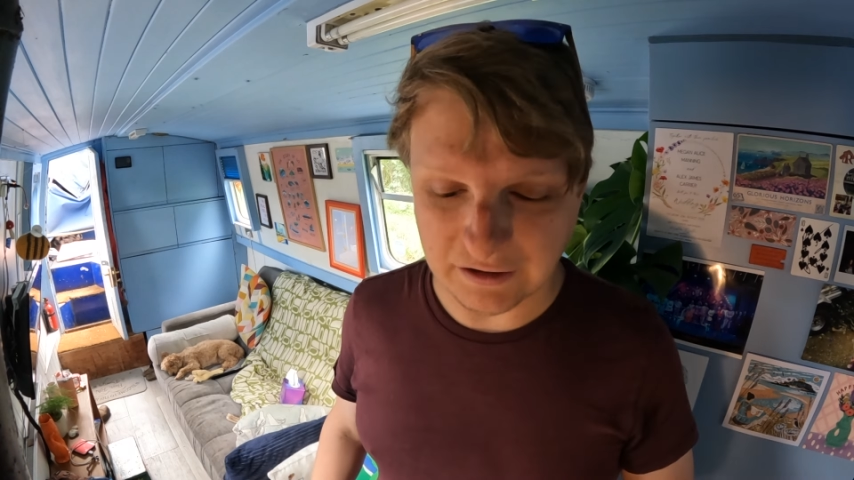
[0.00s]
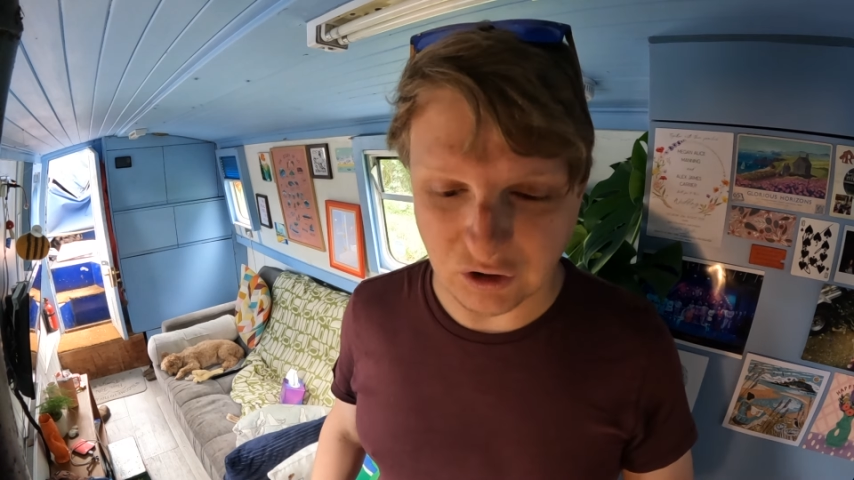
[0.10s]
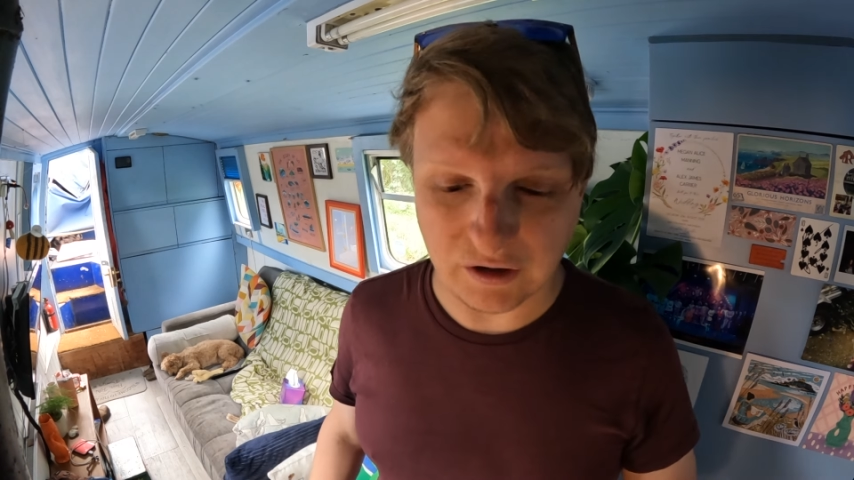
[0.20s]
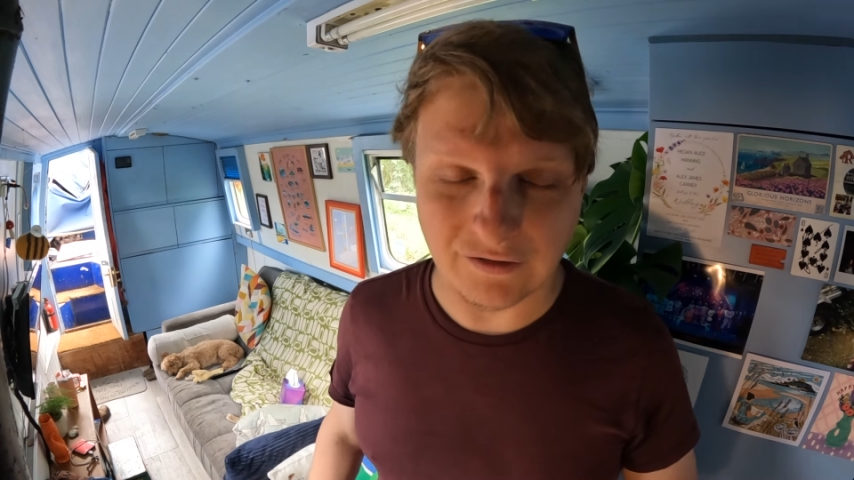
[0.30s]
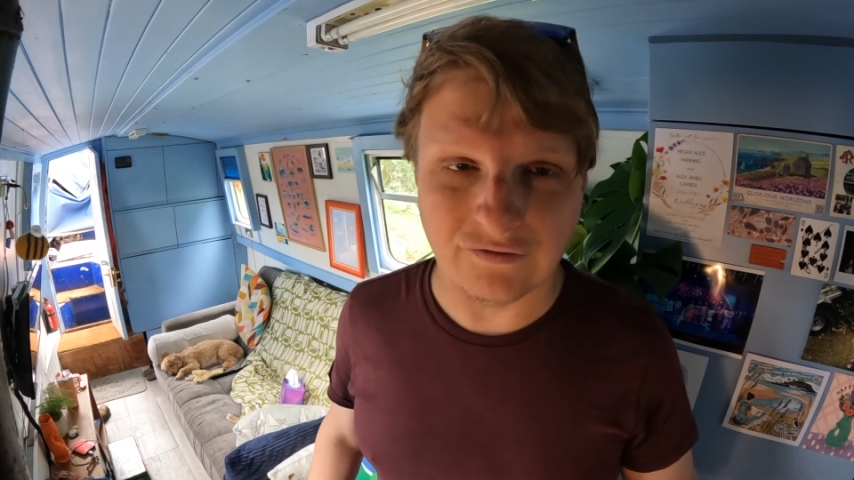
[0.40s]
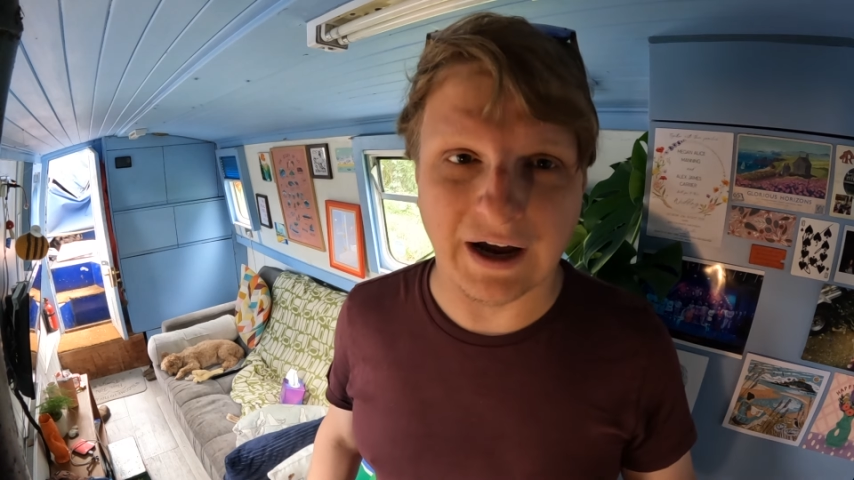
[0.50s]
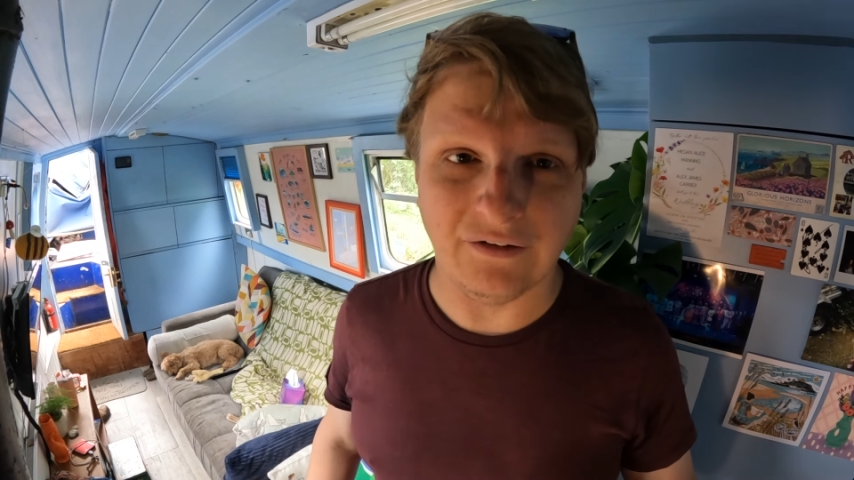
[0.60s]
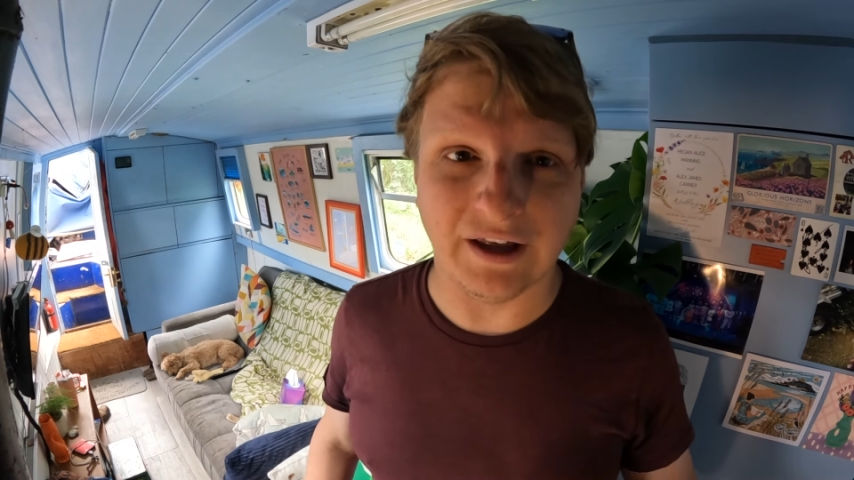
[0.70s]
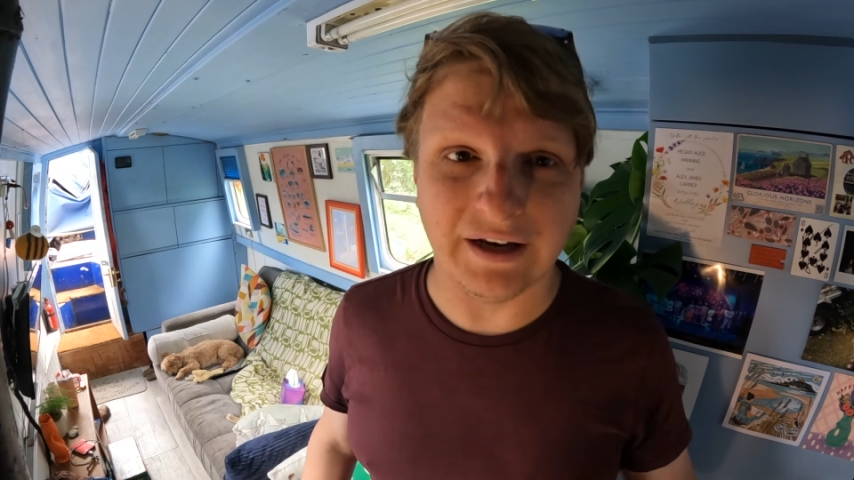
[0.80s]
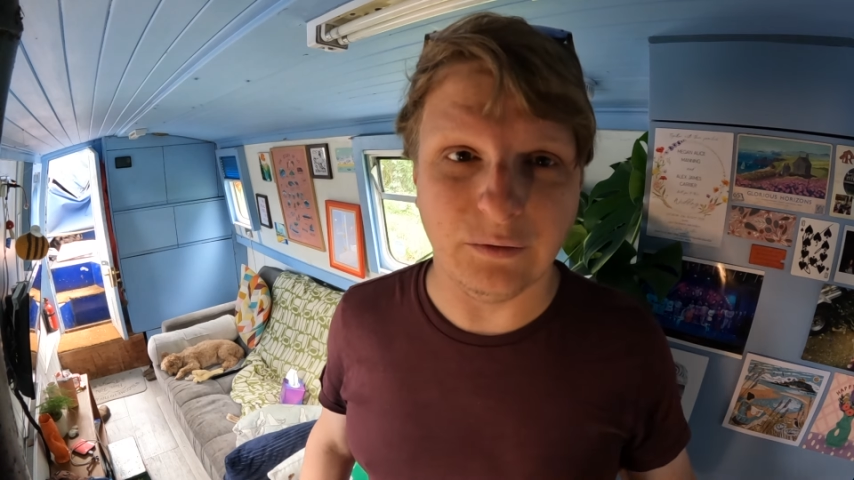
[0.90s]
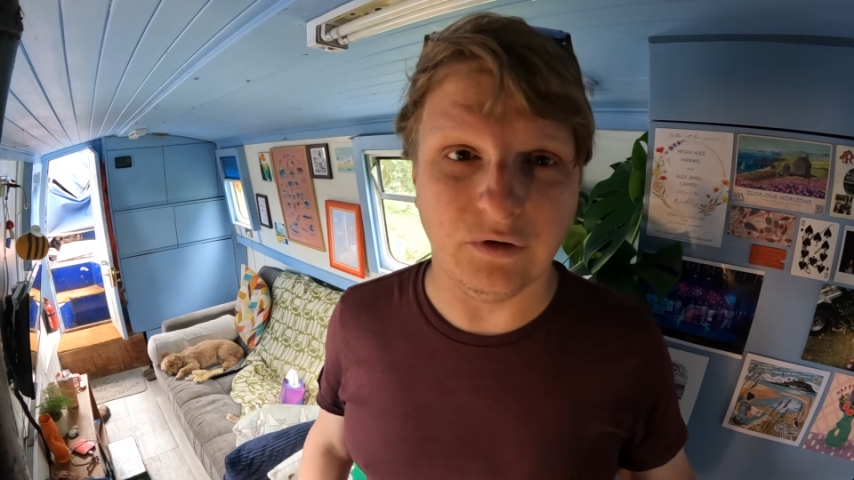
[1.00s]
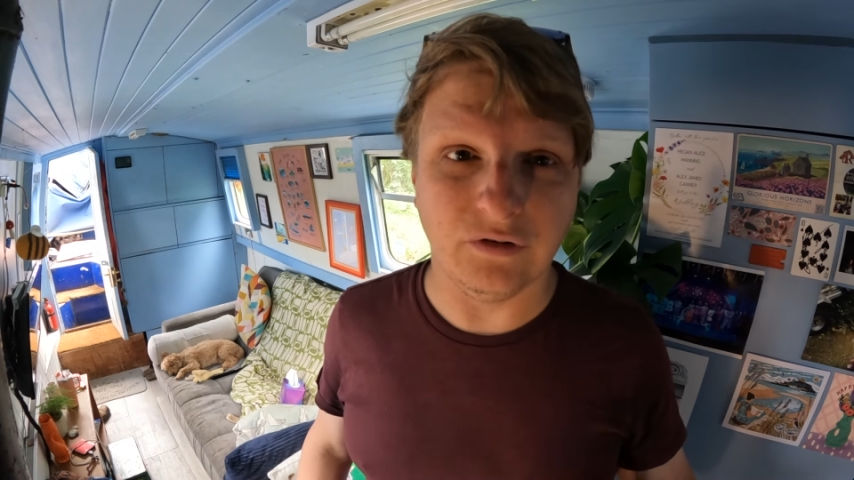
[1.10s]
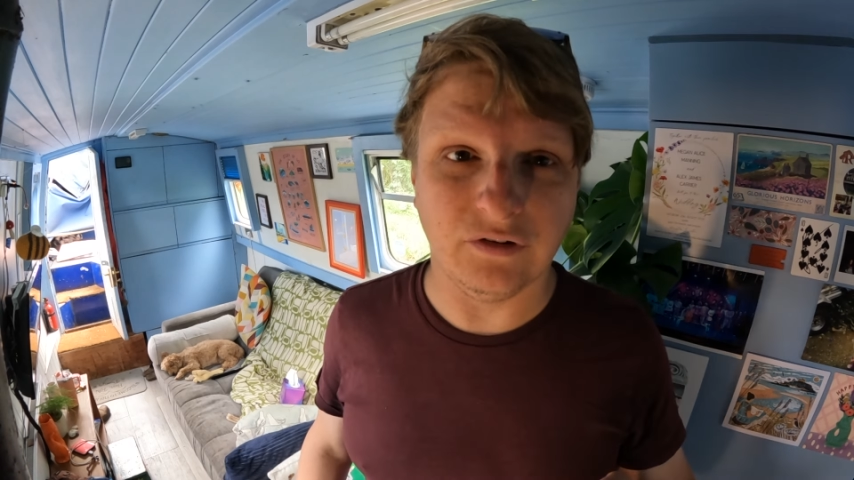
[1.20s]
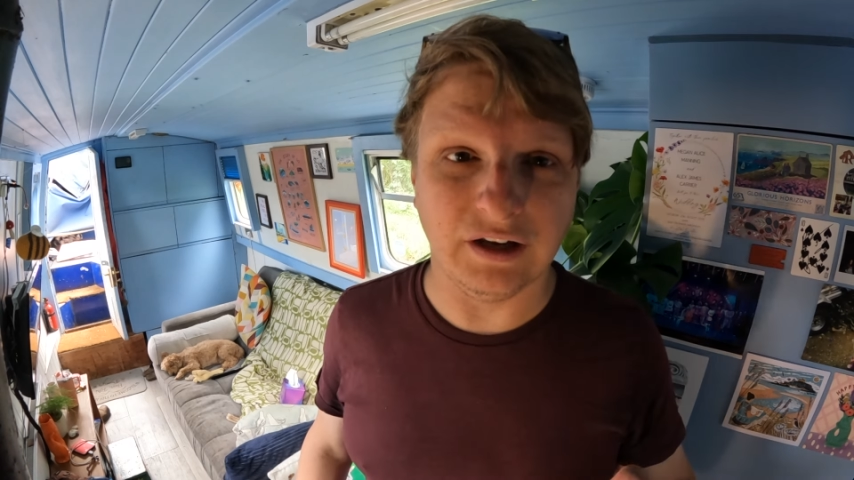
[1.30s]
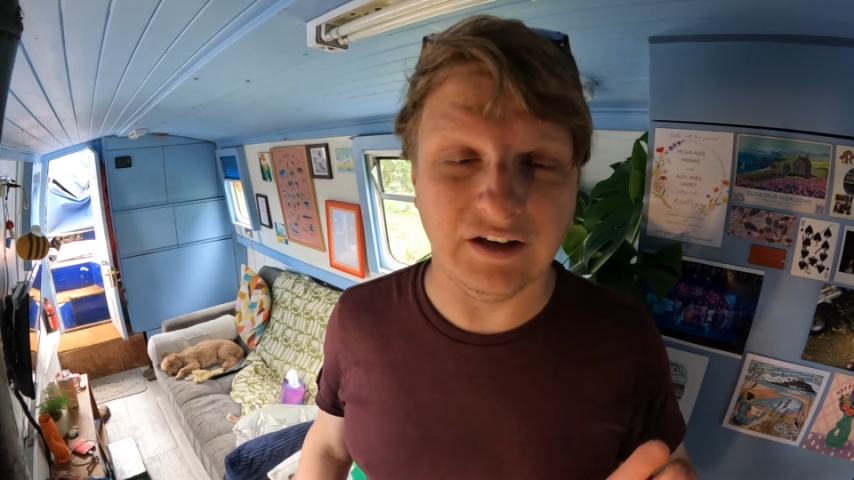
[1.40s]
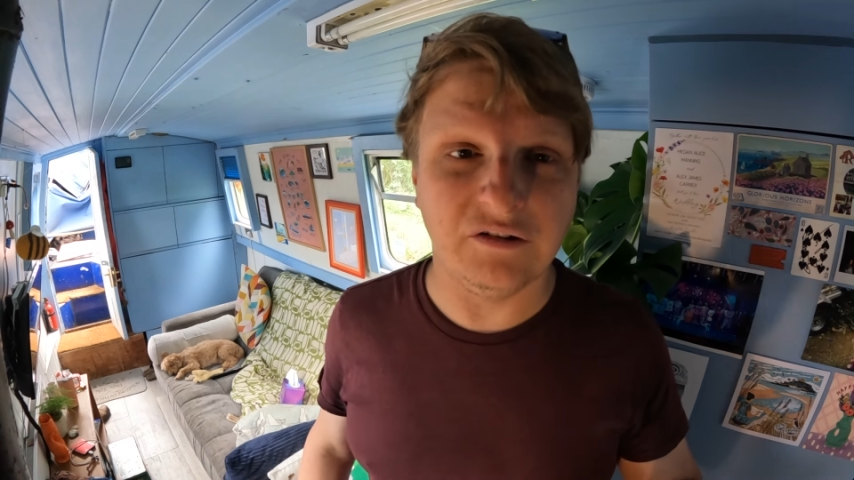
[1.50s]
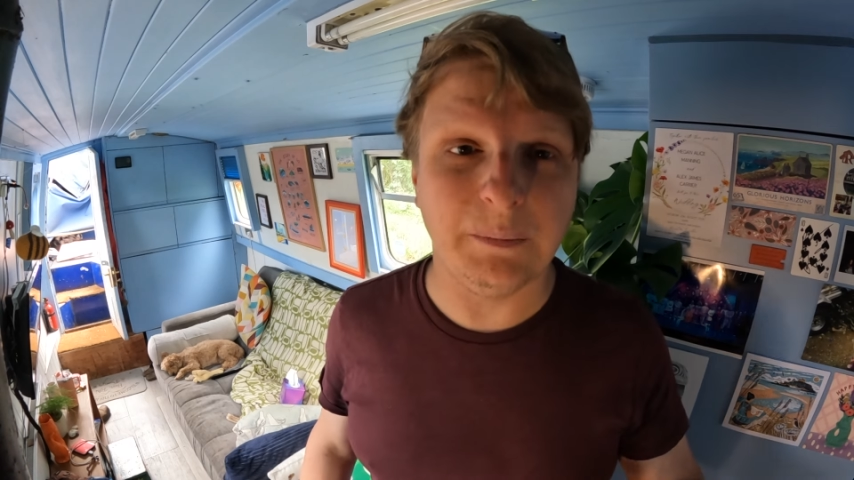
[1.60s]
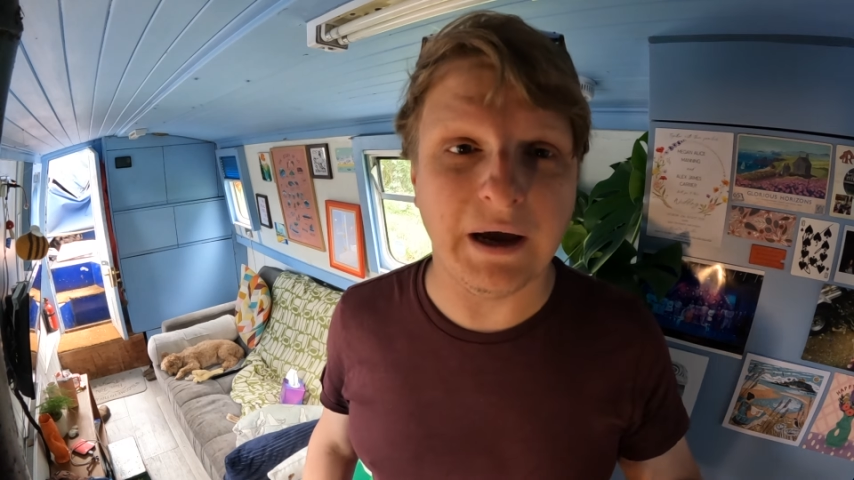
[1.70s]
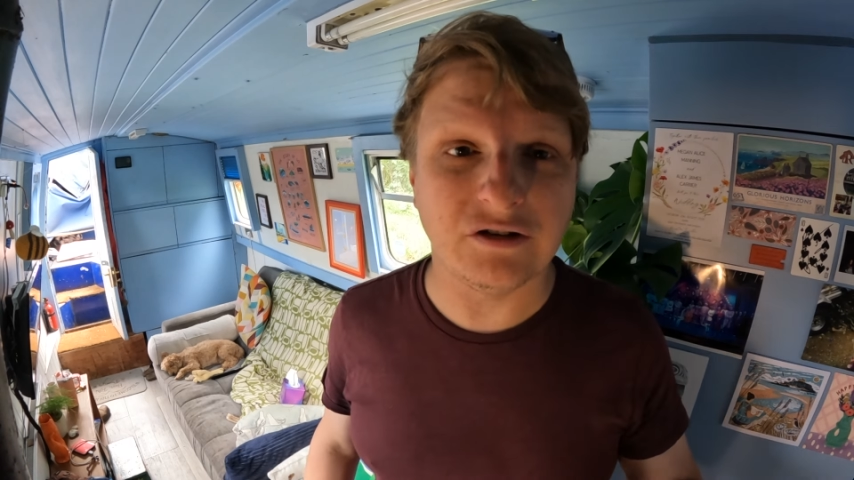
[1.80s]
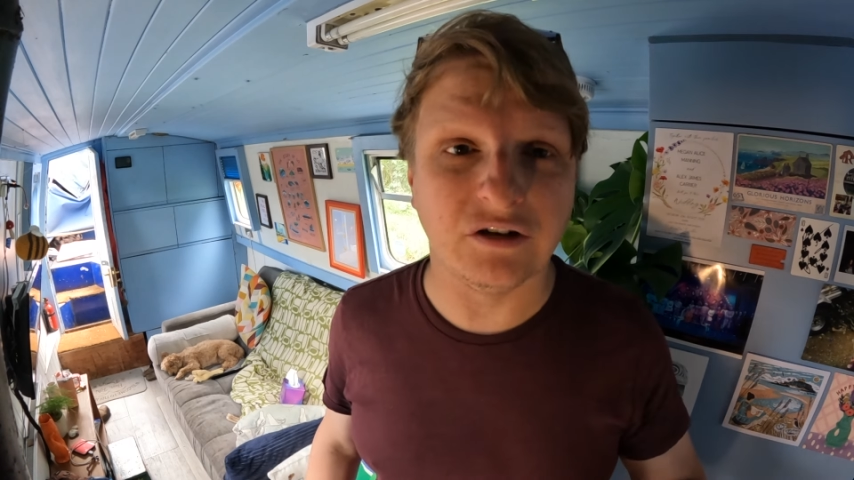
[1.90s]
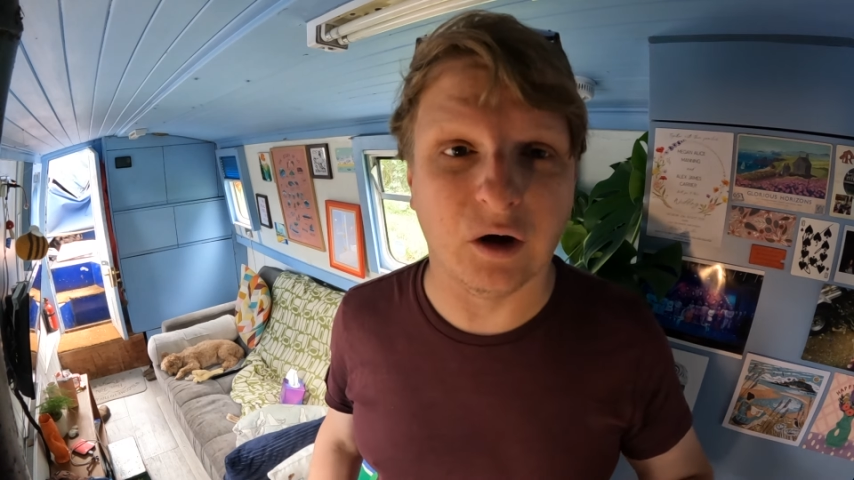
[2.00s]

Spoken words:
look and found that it was an inspection